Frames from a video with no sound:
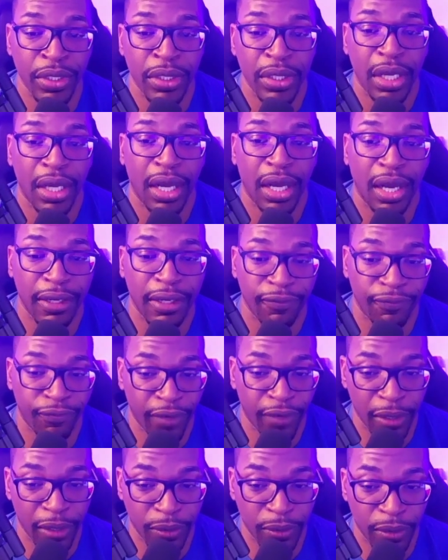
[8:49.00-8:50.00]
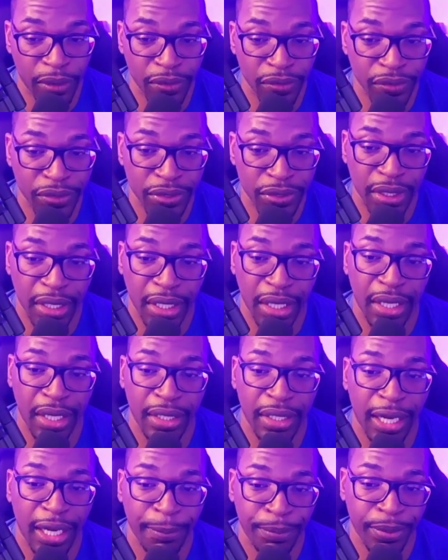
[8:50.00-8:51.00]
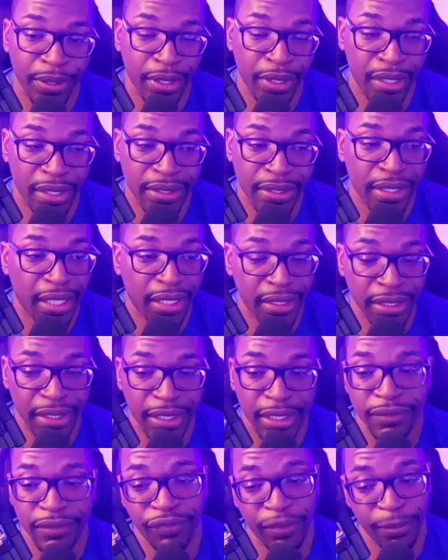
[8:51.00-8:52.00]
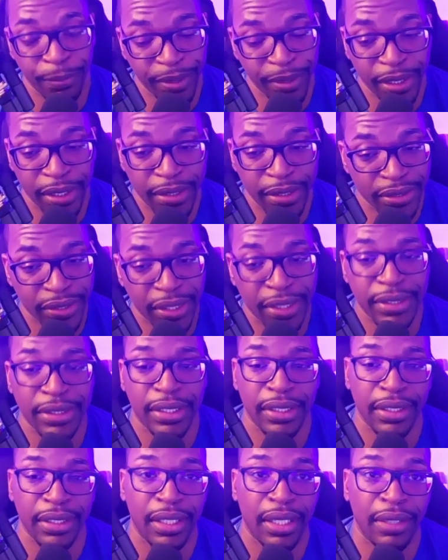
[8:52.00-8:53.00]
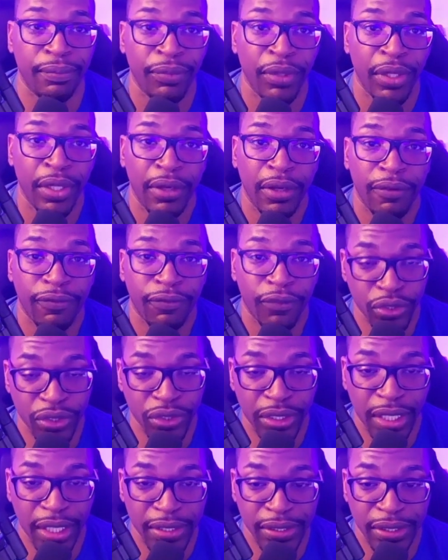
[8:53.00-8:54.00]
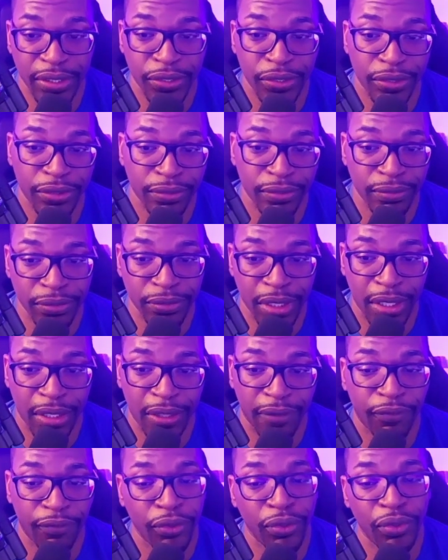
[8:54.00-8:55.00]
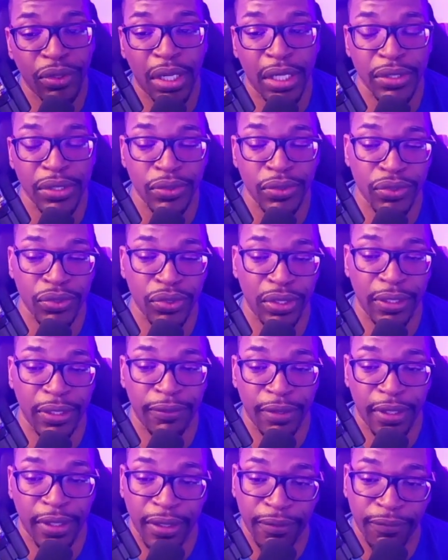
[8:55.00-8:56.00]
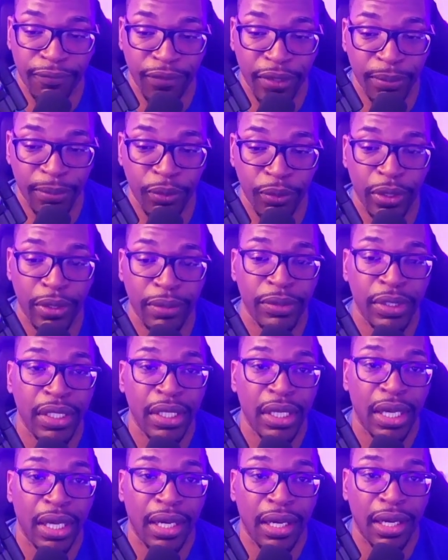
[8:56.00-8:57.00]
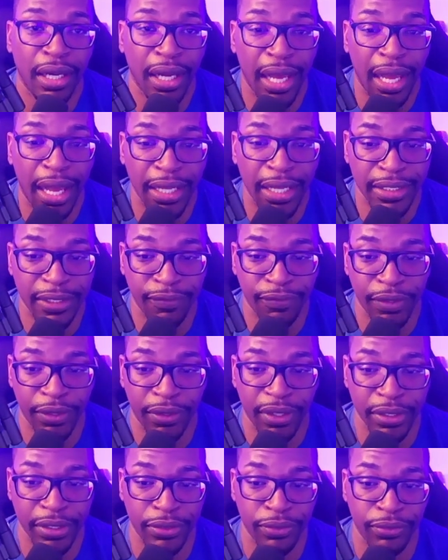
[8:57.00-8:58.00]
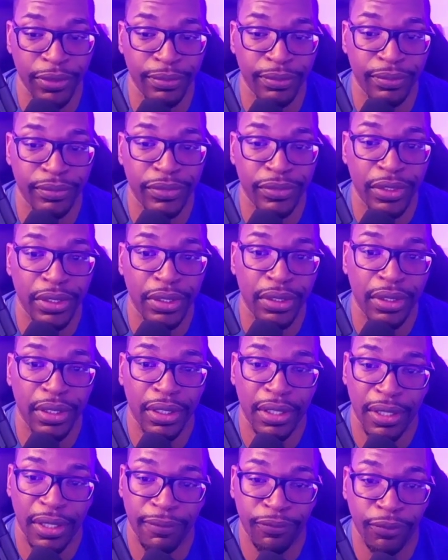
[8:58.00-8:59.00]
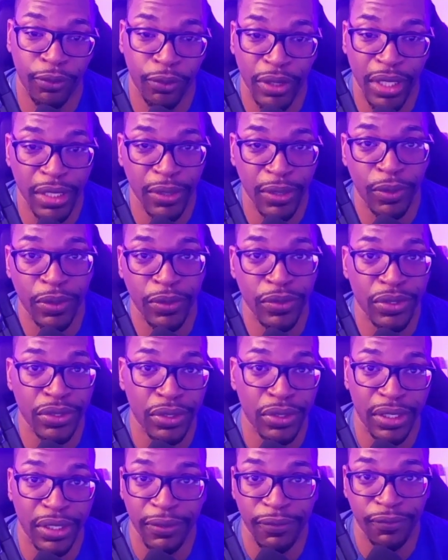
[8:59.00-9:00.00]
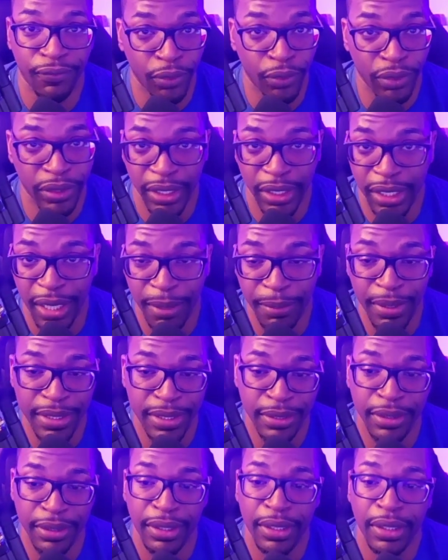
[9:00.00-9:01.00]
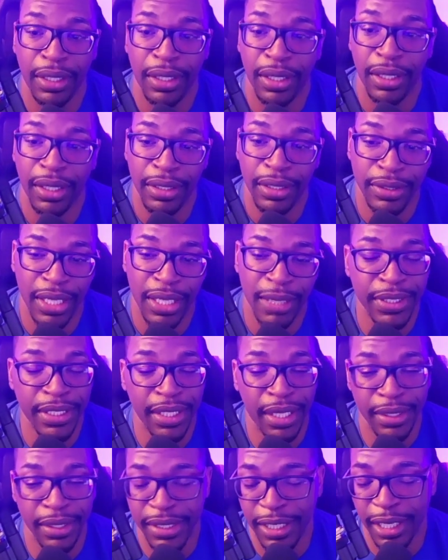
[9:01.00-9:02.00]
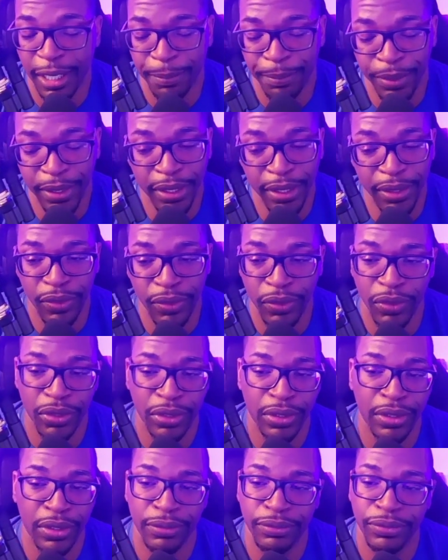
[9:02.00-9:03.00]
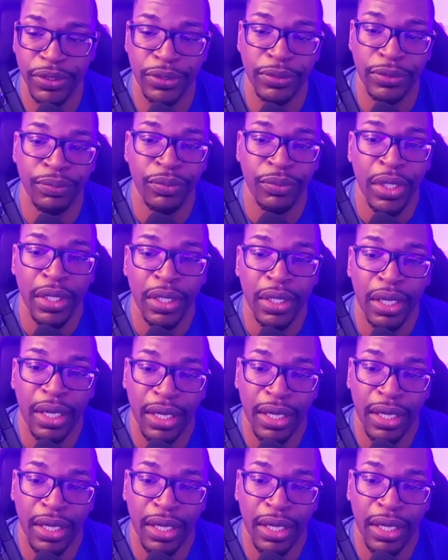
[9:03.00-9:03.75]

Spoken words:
the firewalls and IPS, IDS, VPNs, things like that, virtualization for you guys who study in VMware, Active Directory for anyone who's studying for the MCATIP or any